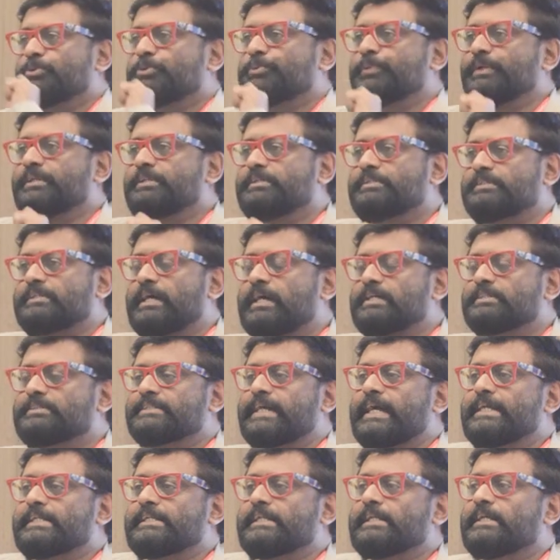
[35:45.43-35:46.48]
twinned
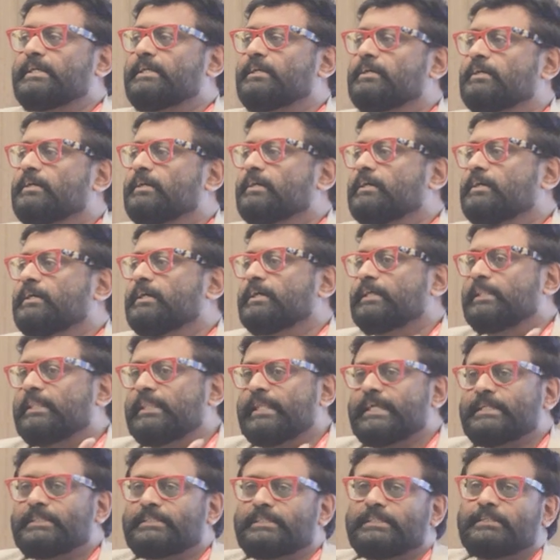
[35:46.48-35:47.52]
tightly,
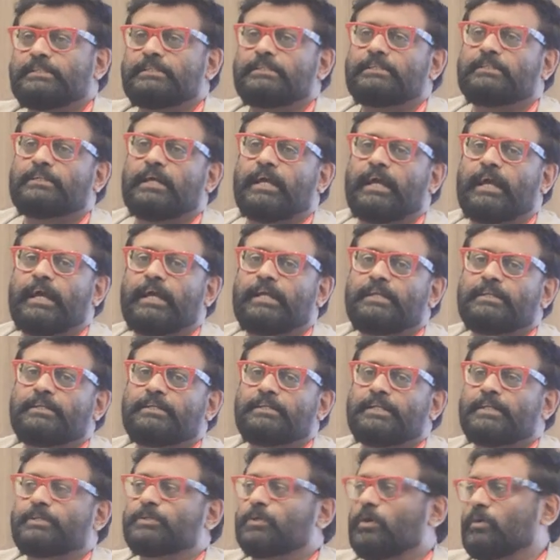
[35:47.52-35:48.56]
LinkedIn
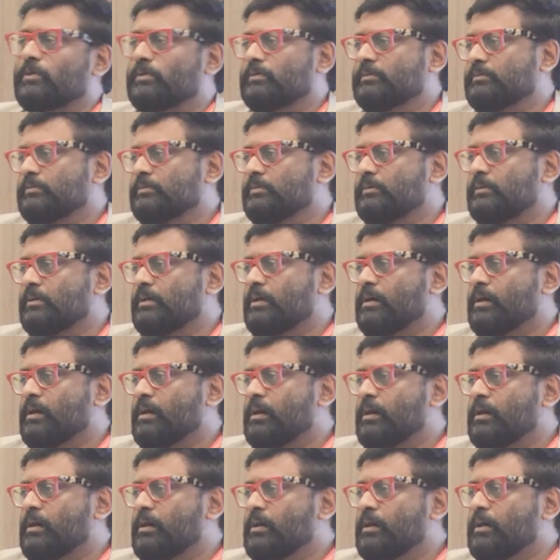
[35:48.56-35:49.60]
and TikTok.
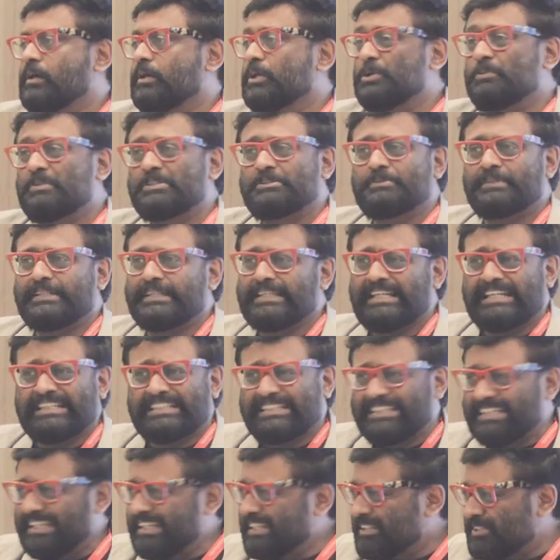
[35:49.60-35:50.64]
You must be
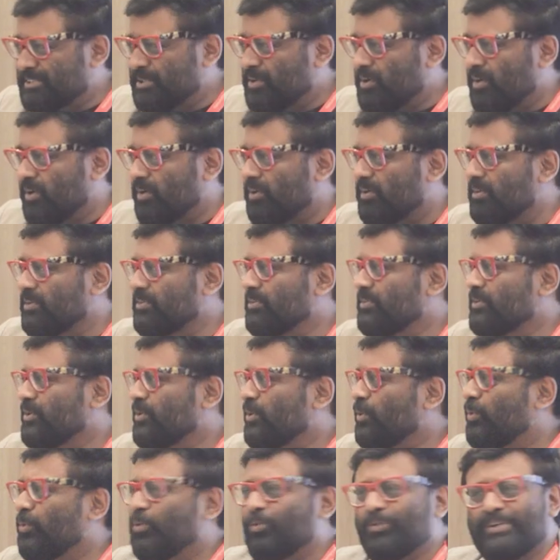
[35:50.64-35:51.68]
thinking, TikTok?
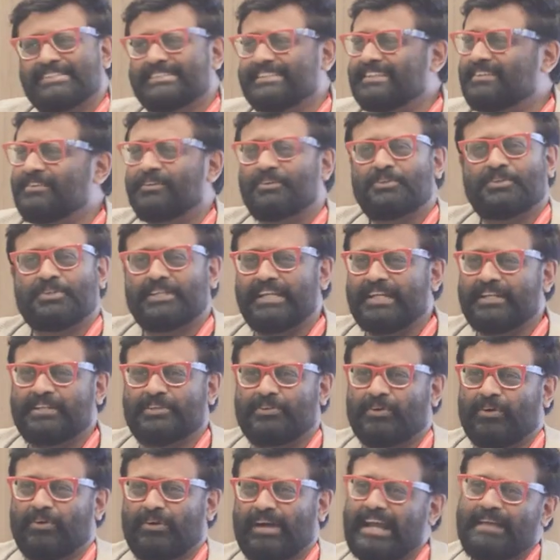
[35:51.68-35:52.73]
Who is there on
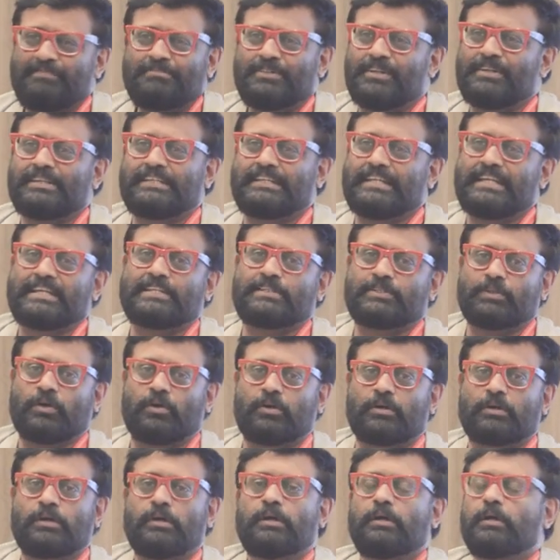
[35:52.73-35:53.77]
TikTok? I am not
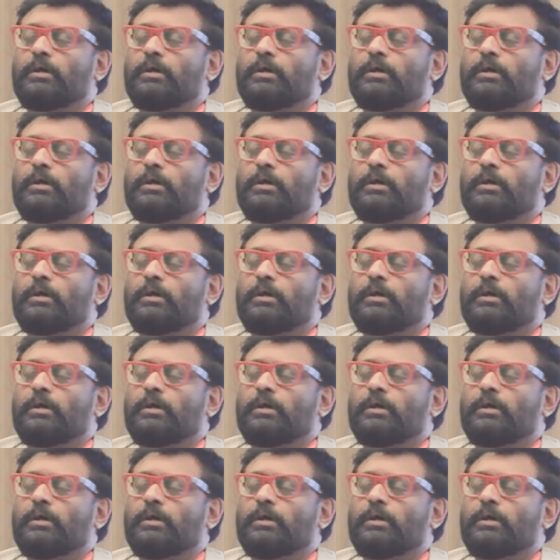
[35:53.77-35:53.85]
TikTok.